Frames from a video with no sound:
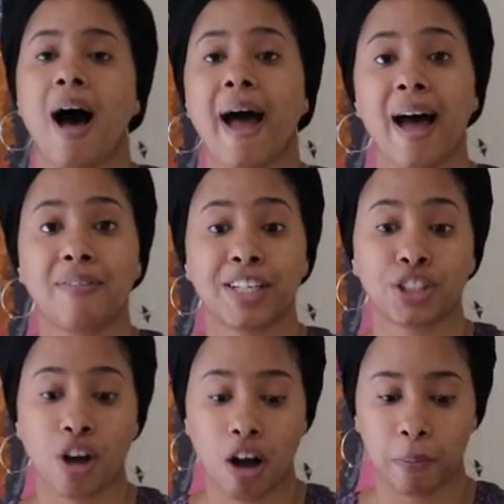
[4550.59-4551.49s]
I have a
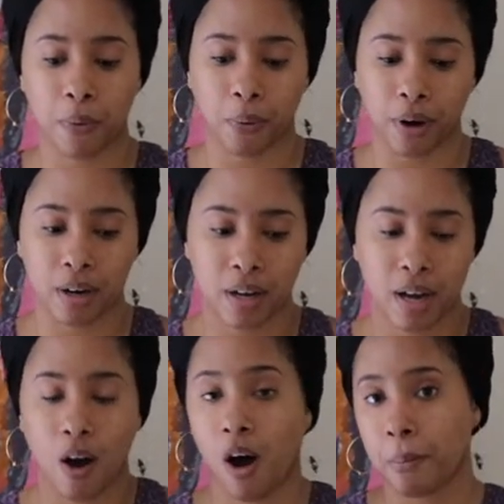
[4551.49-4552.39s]
chalkboard
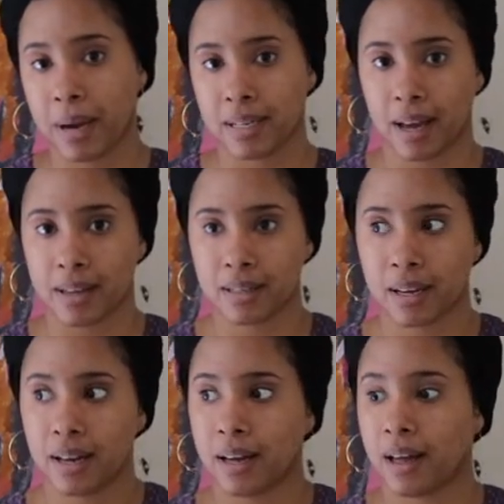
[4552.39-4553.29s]
on my desk